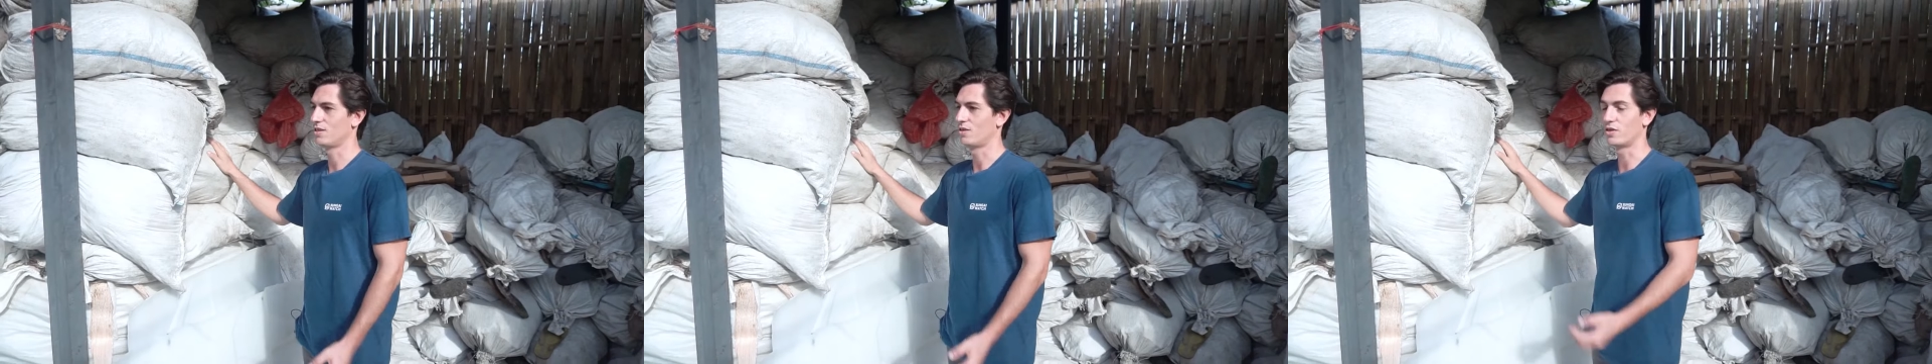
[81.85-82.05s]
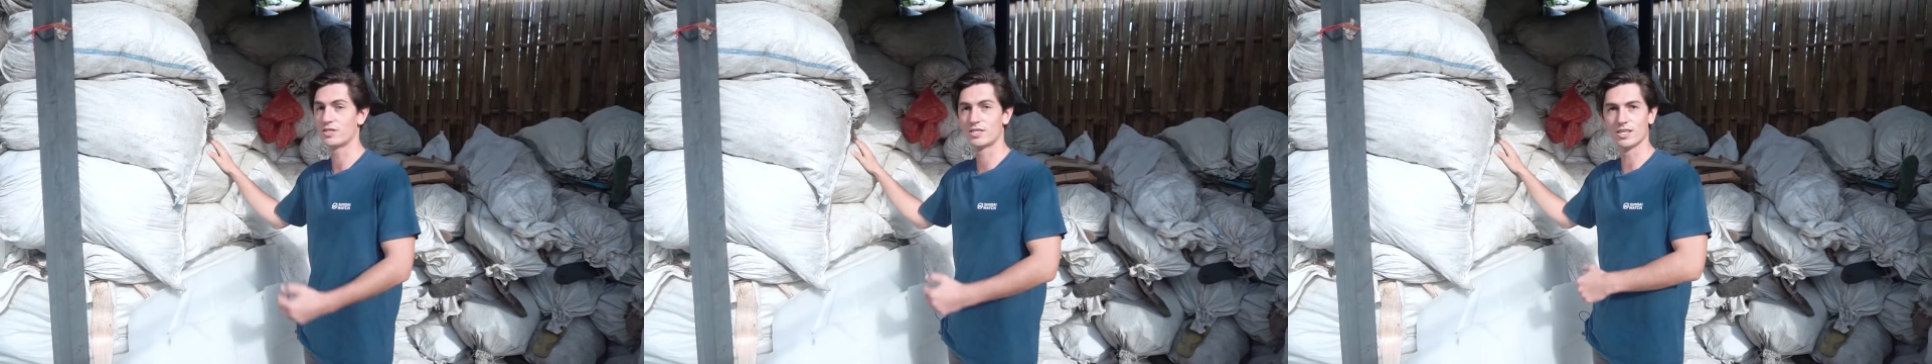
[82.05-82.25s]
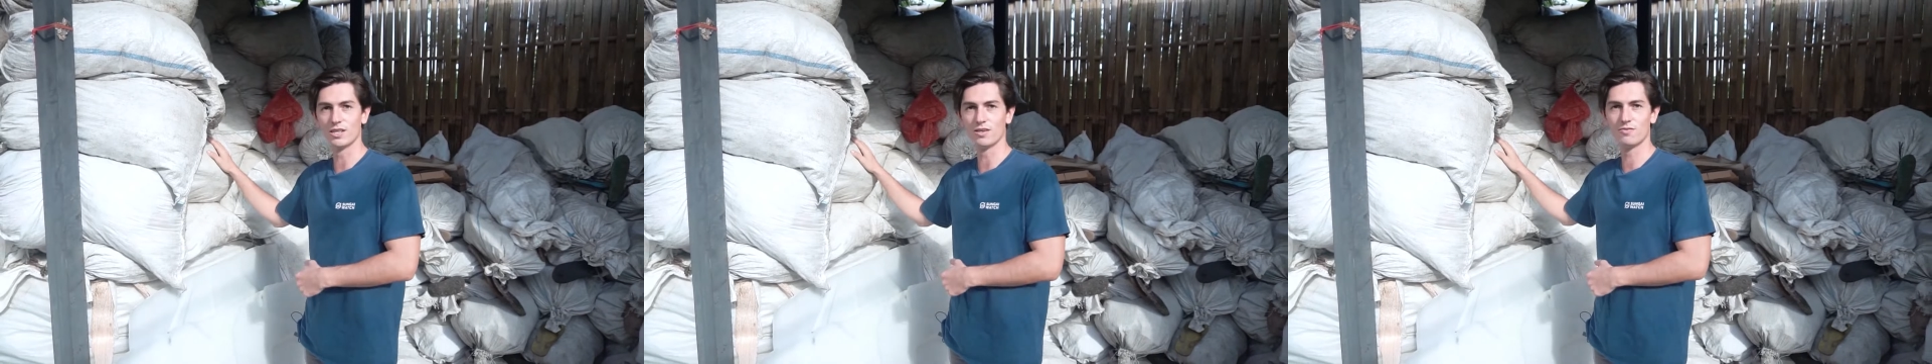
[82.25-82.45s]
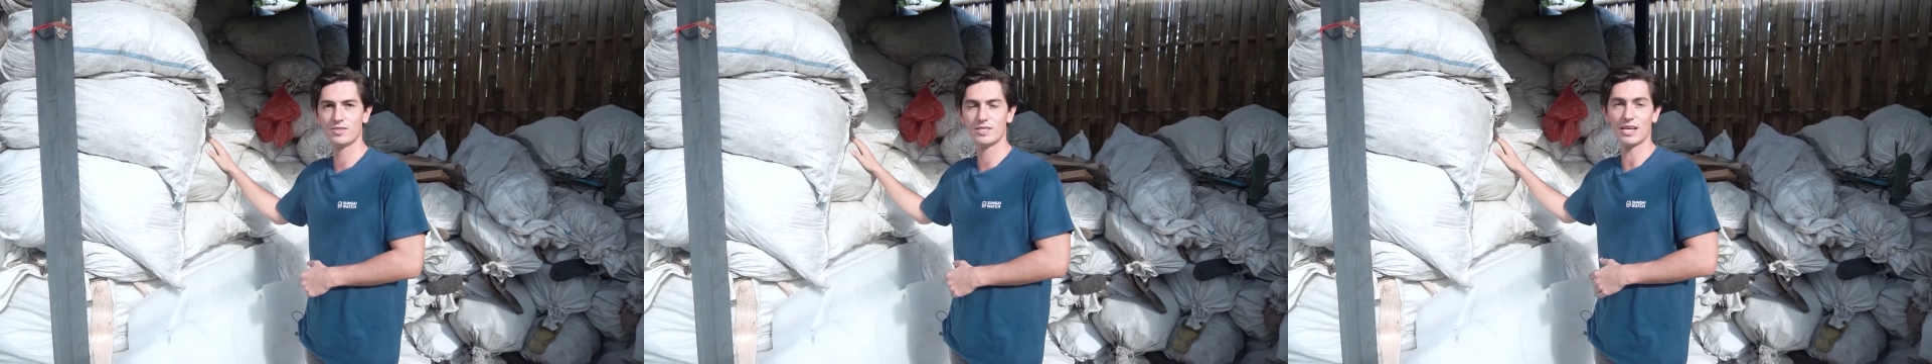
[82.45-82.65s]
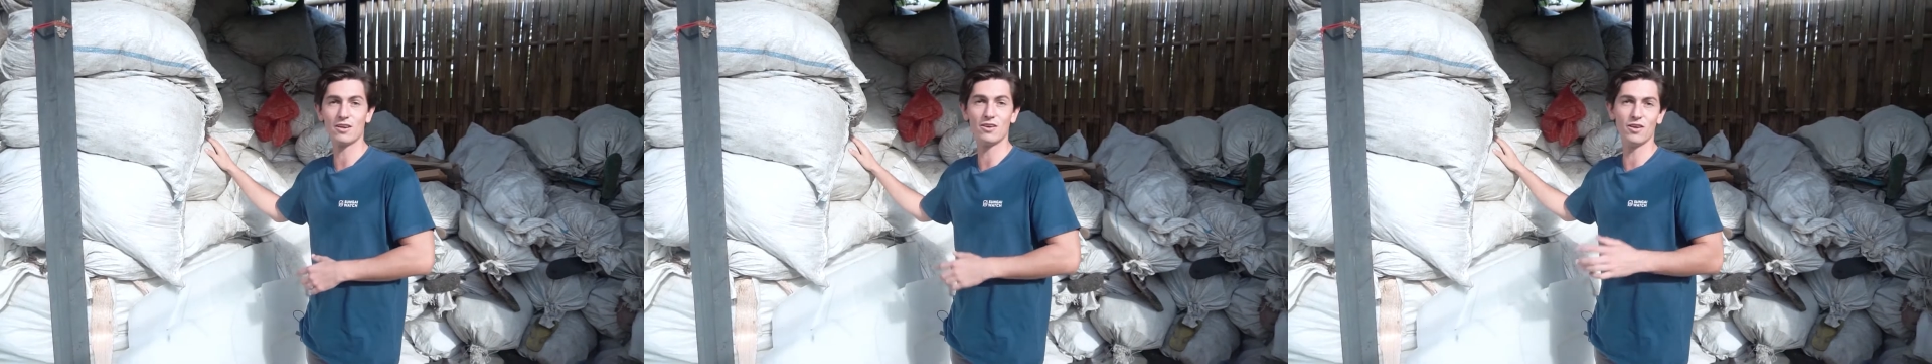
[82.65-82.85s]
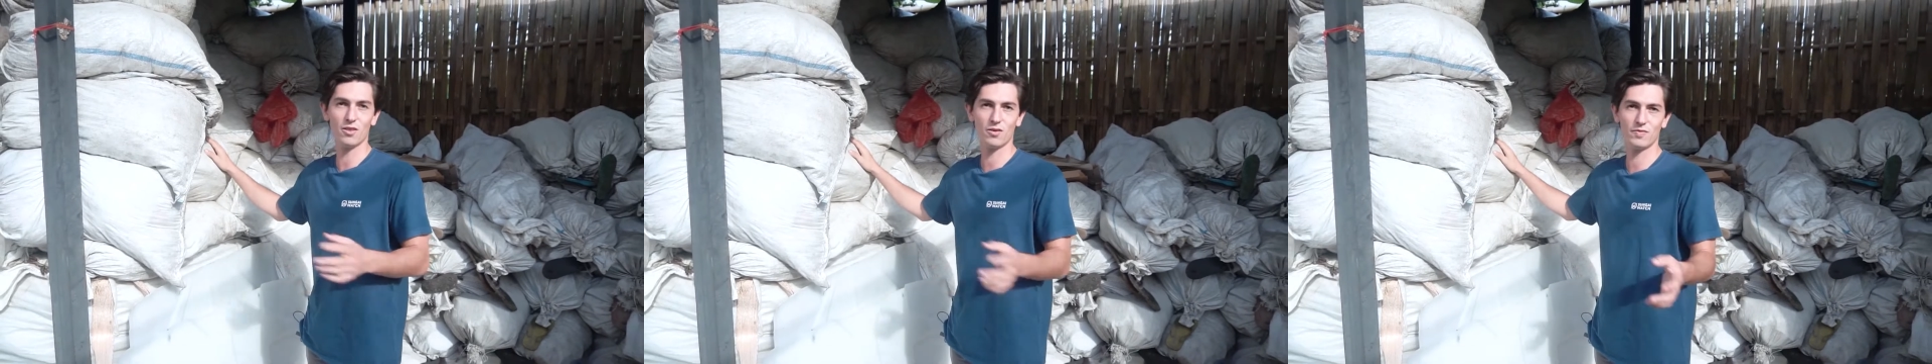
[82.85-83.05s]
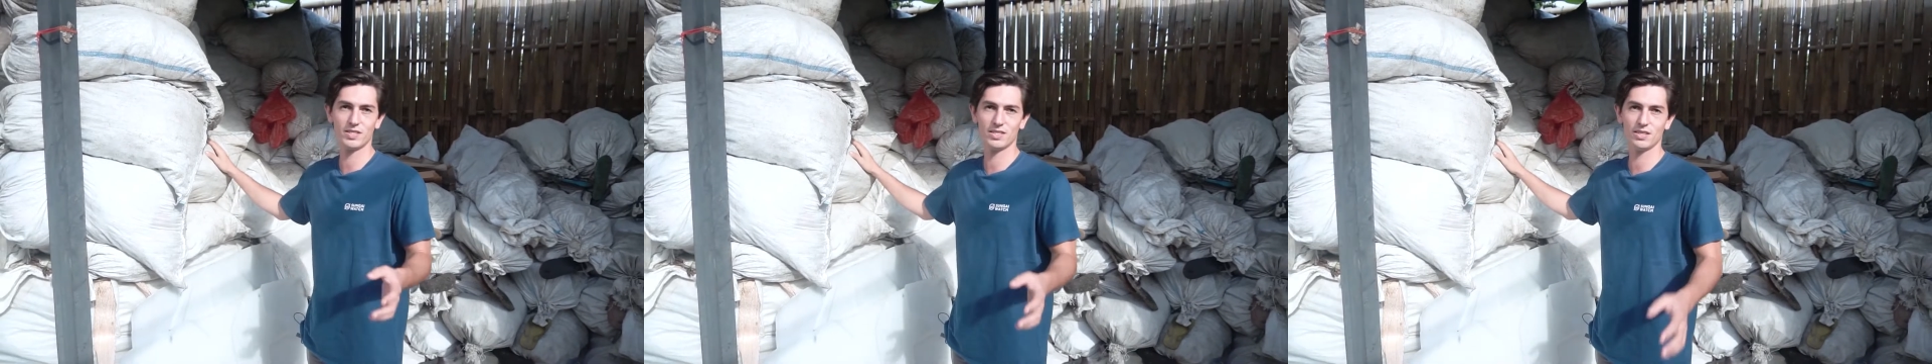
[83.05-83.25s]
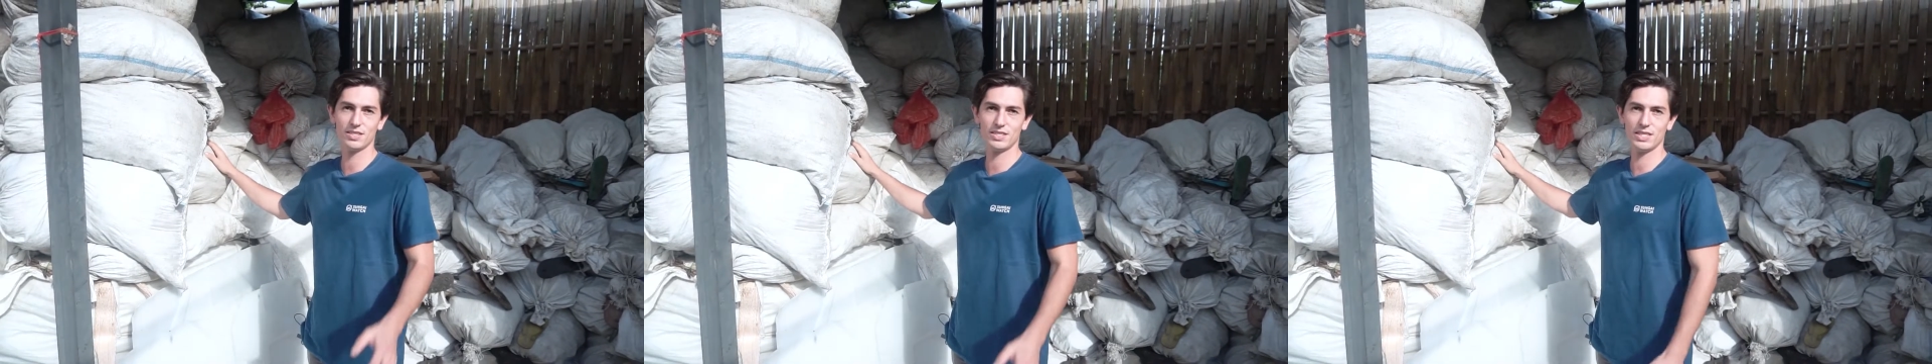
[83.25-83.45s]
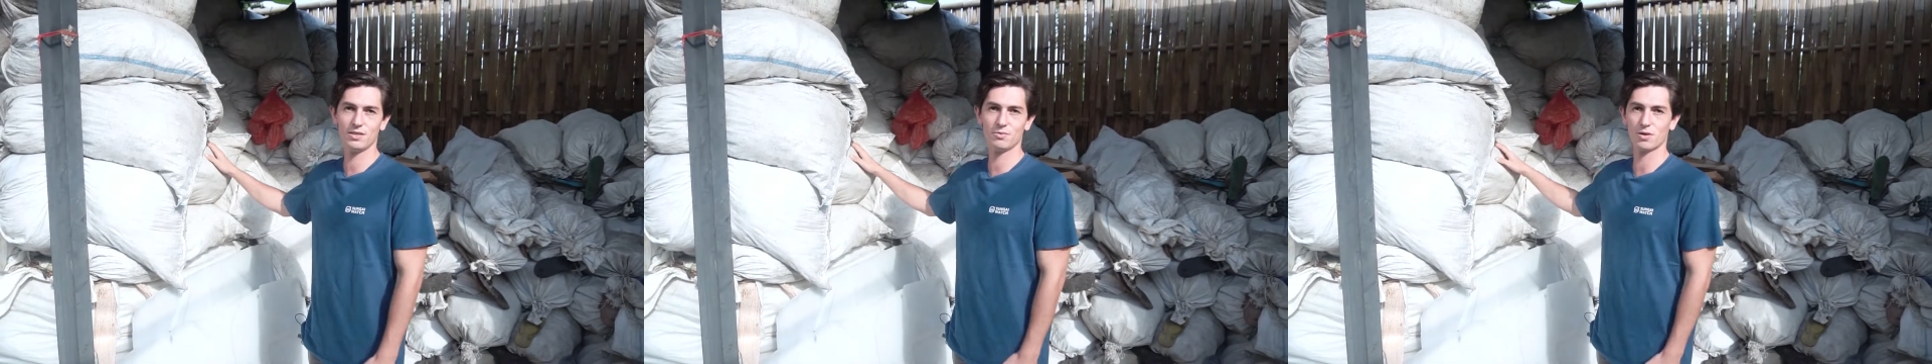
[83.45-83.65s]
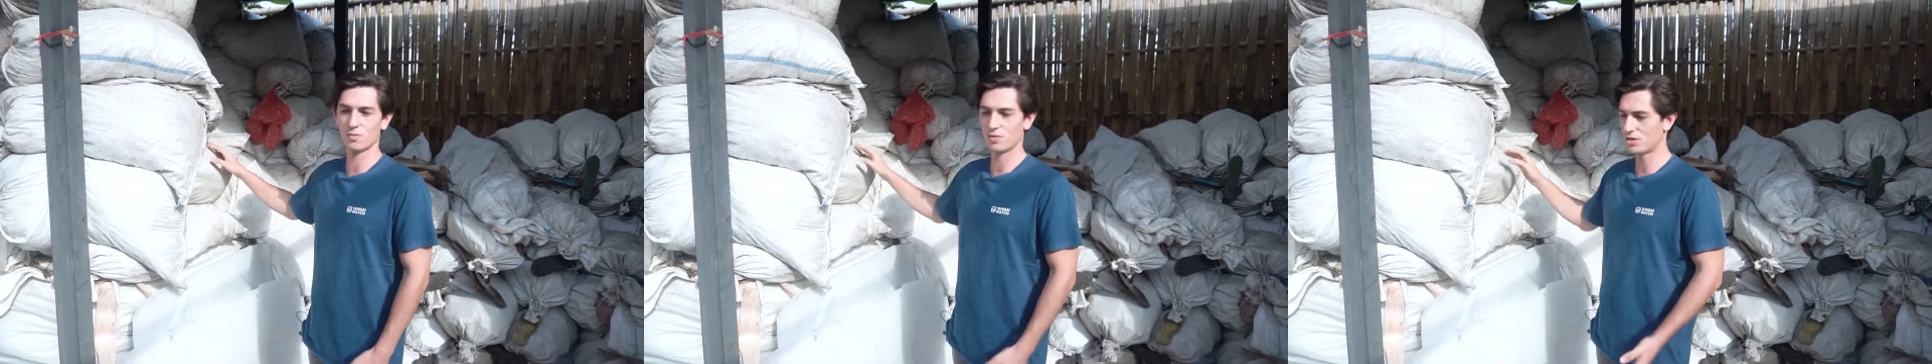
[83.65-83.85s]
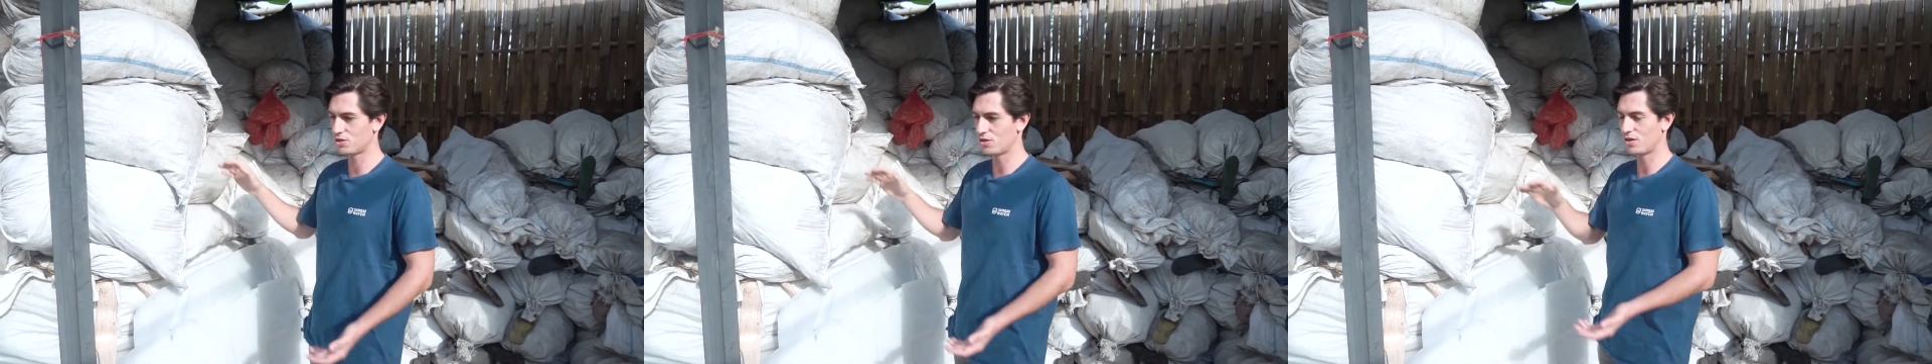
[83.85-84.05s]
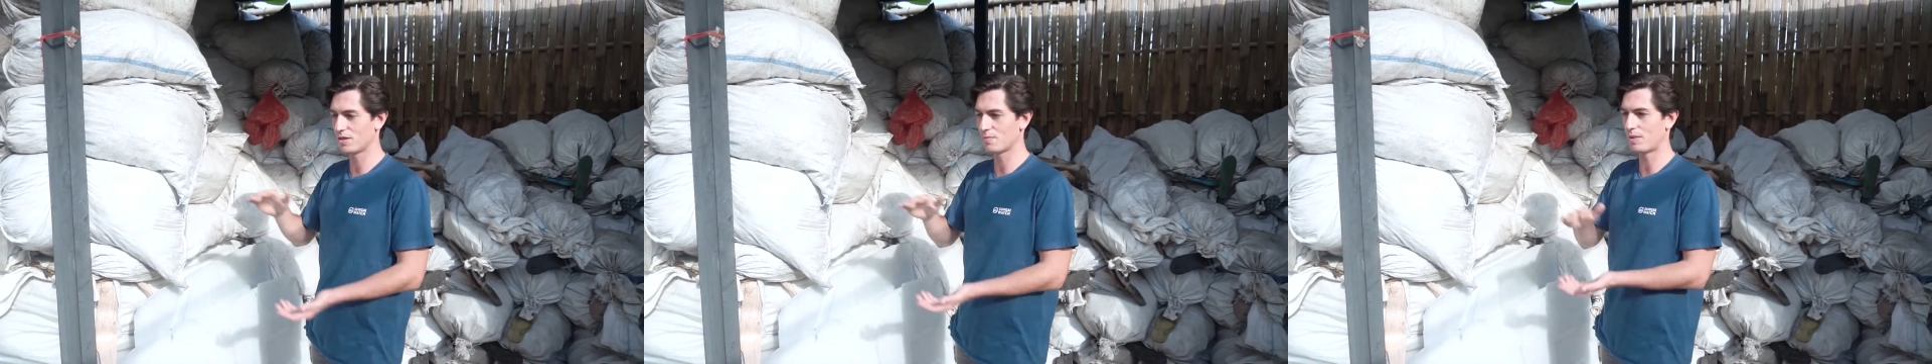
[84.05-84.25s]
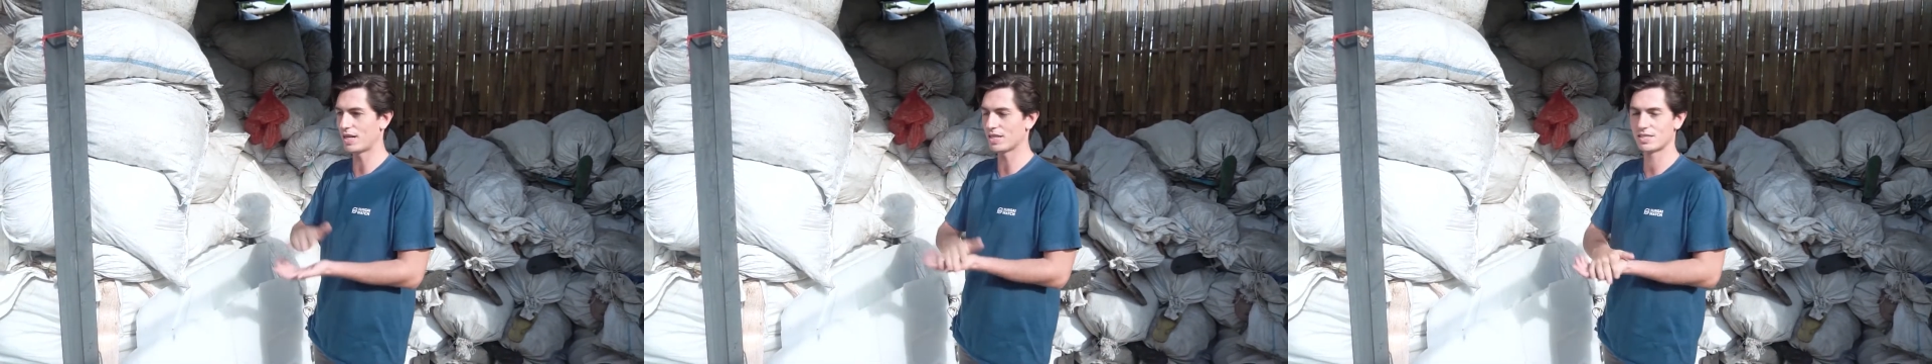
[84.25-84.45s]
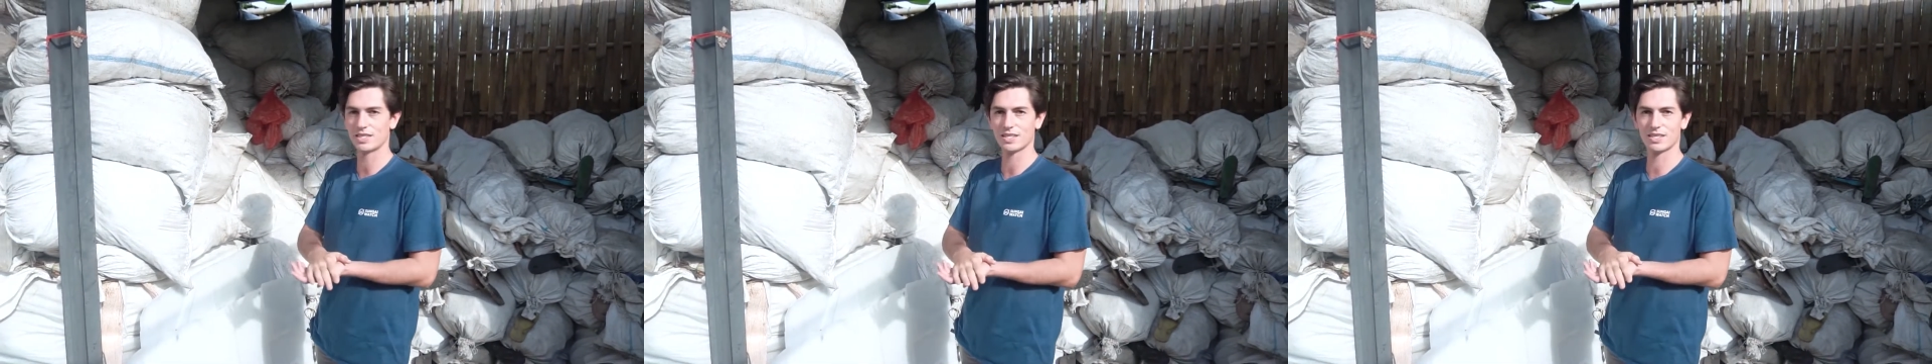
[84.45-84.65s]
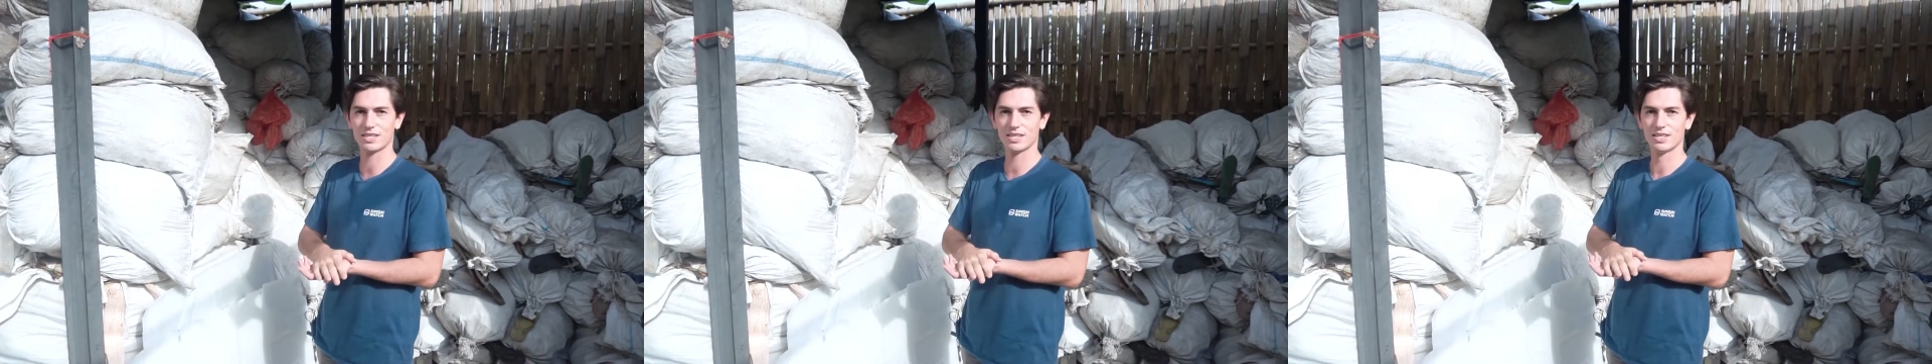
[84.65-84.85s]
ourselves at another facility where we're turning plastic